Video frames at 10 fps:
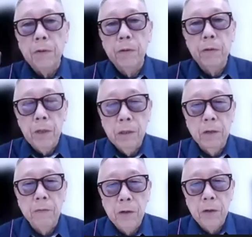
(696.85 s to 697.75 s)
You can
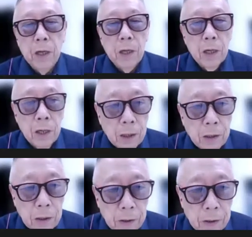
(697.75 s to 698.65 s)
definitely count
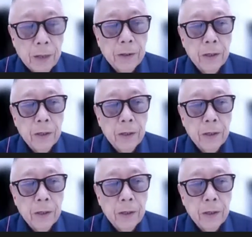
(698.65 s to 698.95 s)
on that.